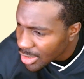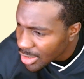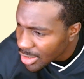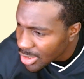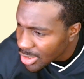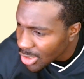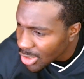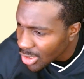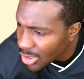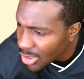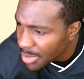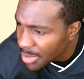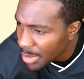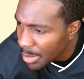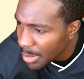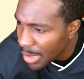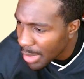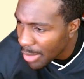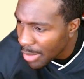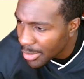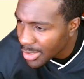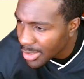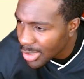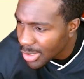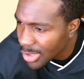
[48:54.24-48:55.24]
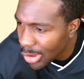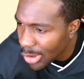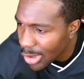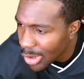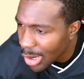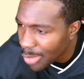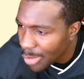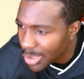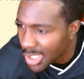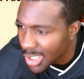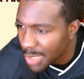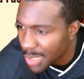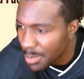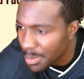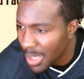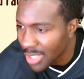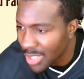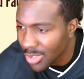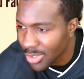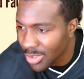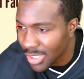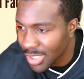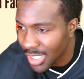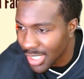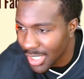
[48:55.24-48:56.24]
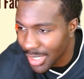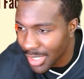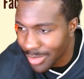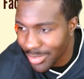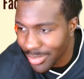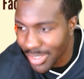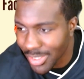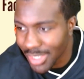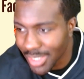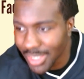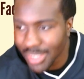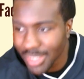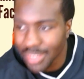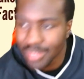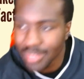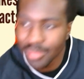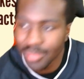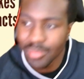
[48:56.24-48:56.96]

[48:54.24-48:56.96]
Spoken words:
talk to me about what's going on with special teams.